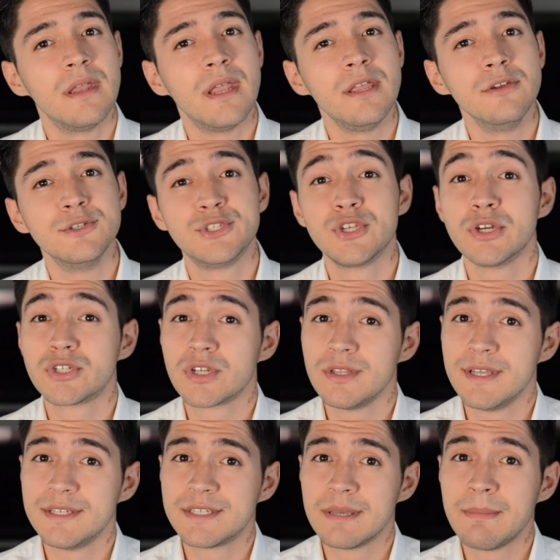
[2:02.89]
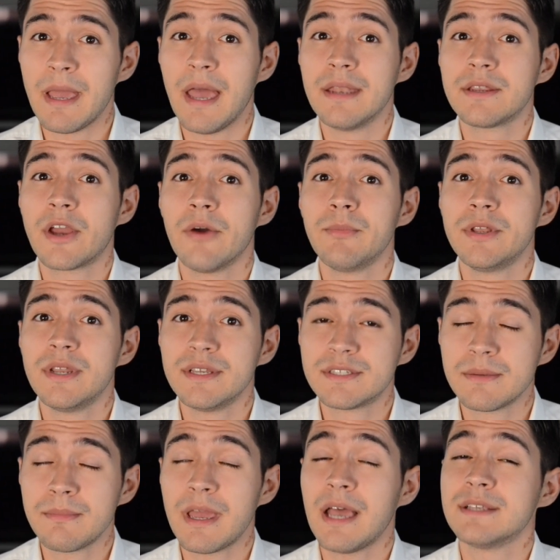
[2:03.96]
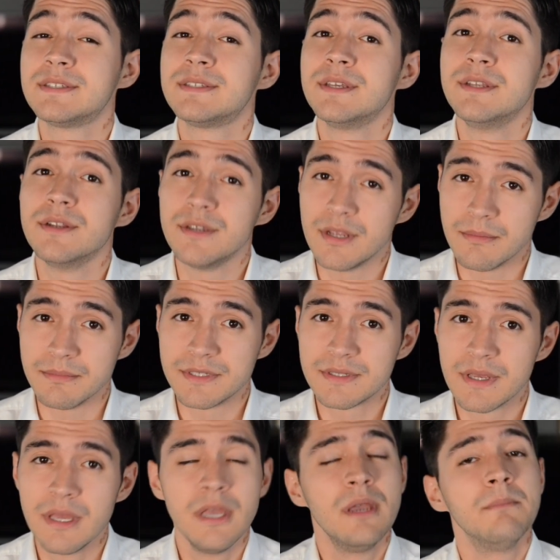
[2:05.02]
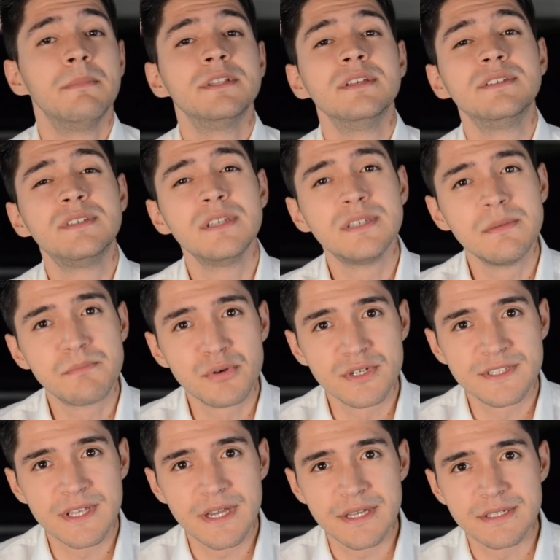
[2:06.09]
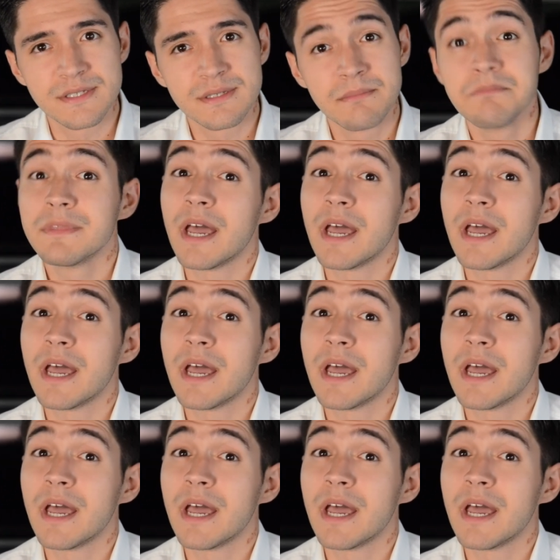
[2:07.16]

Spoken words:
I use socialism and communism as synonyms, but this isn't precise.